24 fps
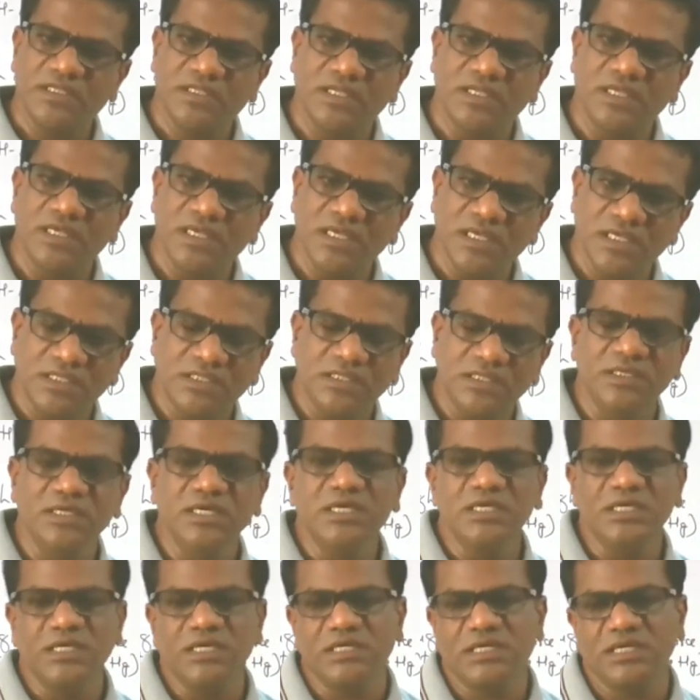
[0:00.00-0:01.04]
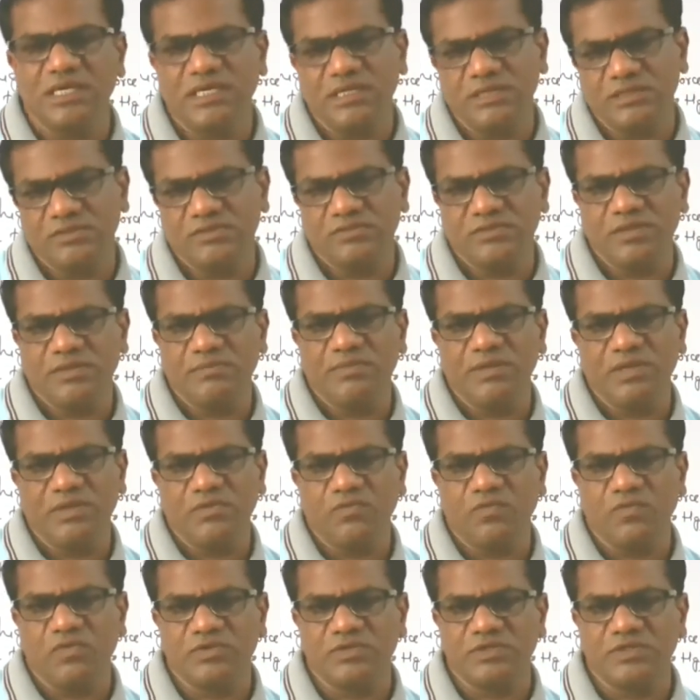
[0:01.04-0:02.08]
it can swim in
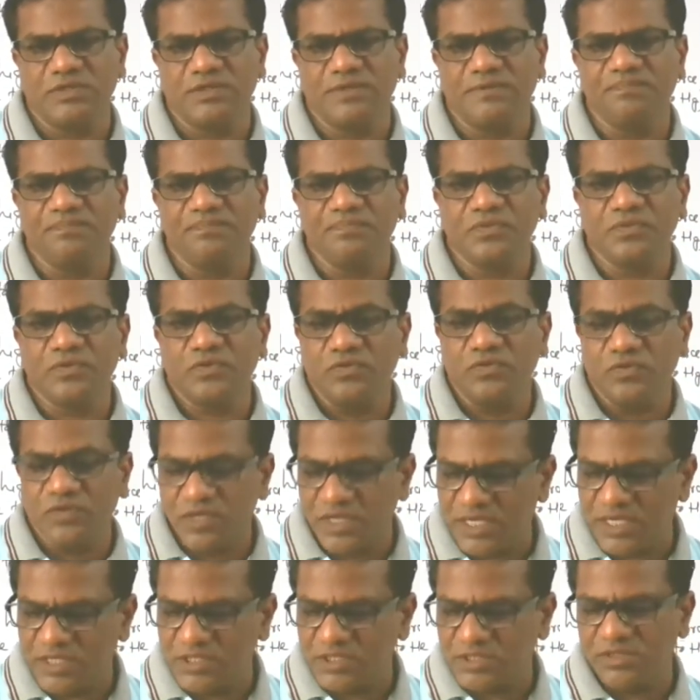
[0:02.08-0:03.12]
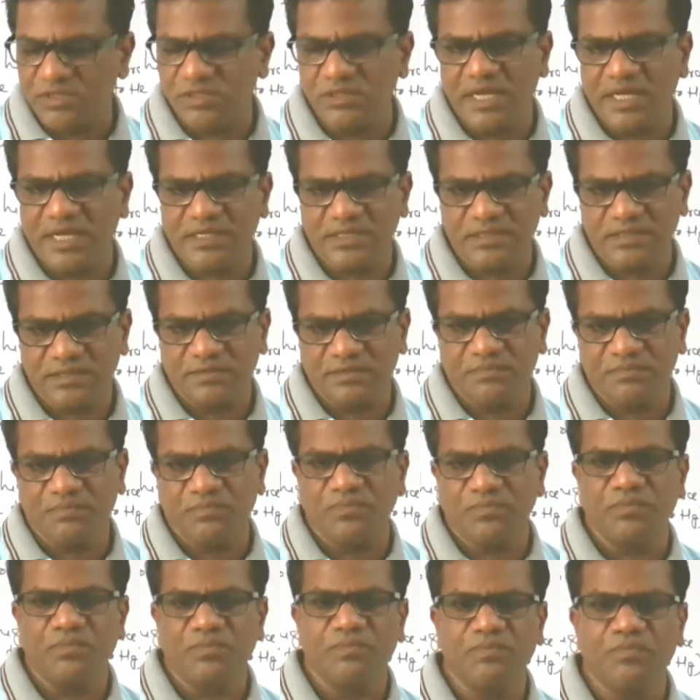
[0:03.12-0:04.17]
water to reach that
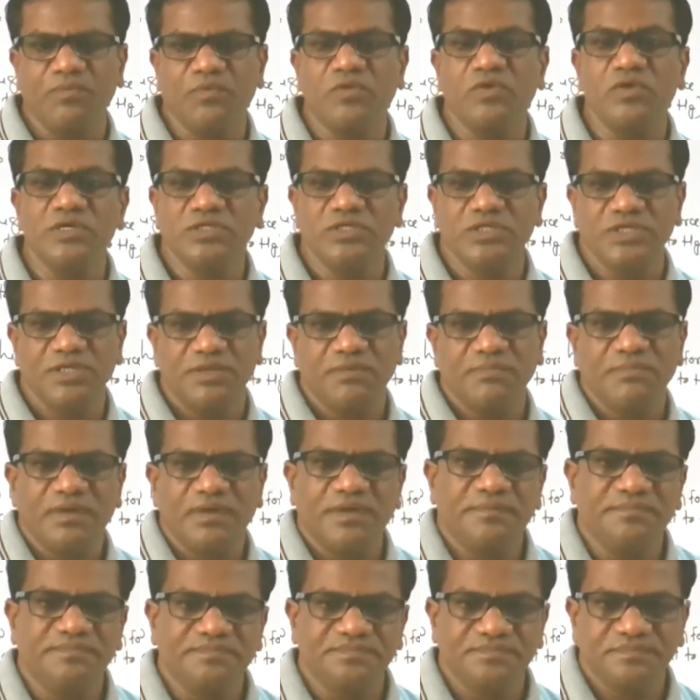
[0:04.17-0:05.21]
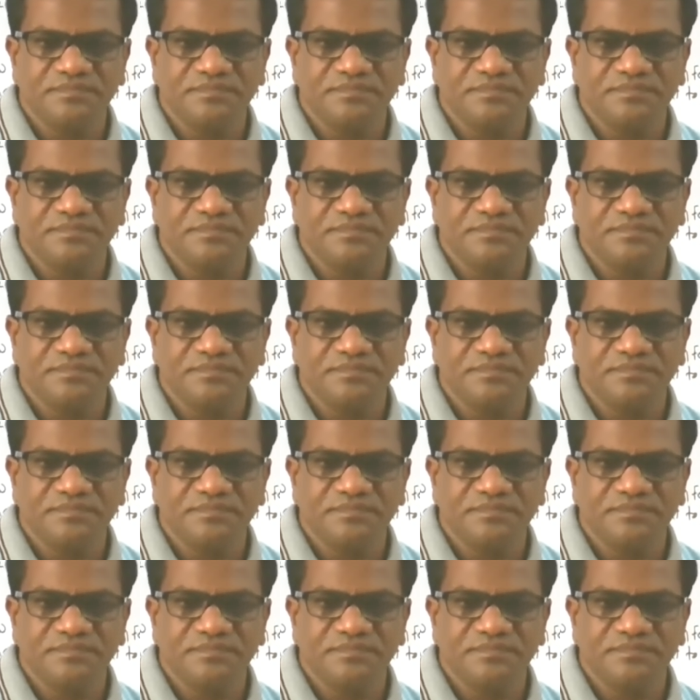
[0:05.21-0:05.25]
pollen chamber,